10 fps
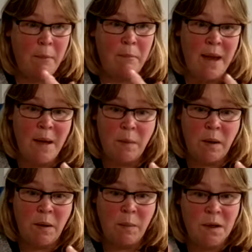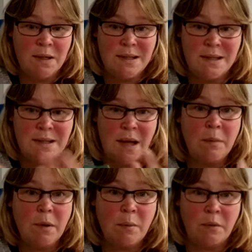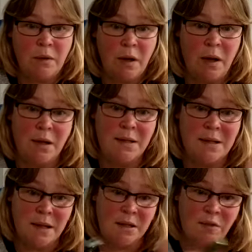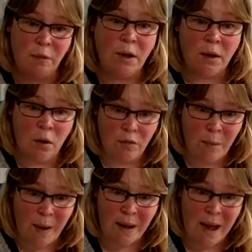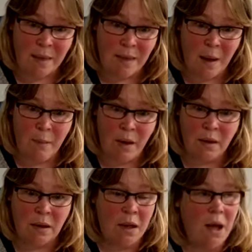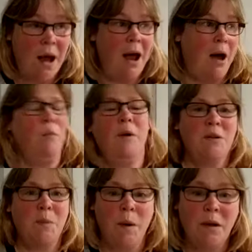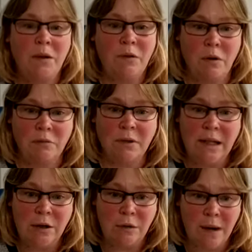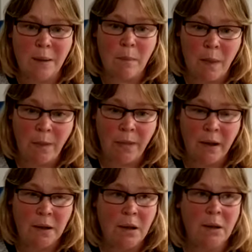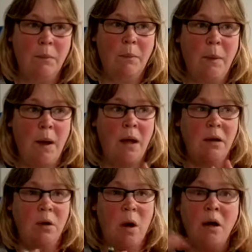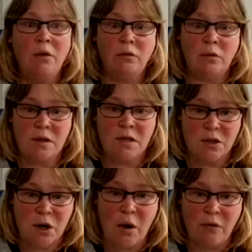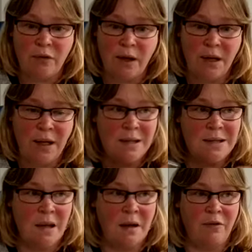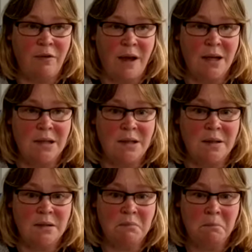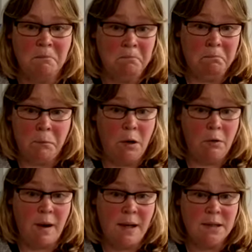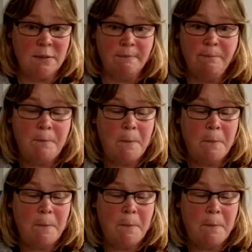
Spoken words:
That may be because the same number of learners is falling off the back end that month, at which point you've got a really great month, but your overall staffing is unaffected. Great.